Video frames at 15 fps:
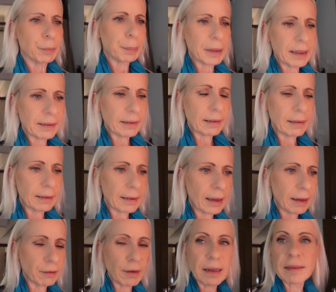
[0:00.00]
place to
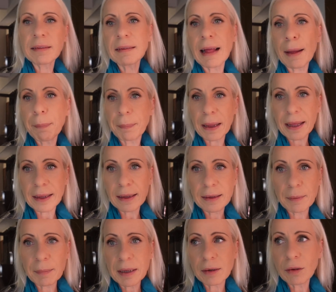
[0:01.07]
stay. Right slap bang in
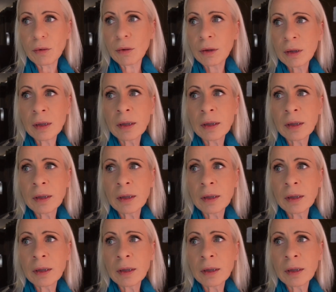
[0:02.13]
the middle.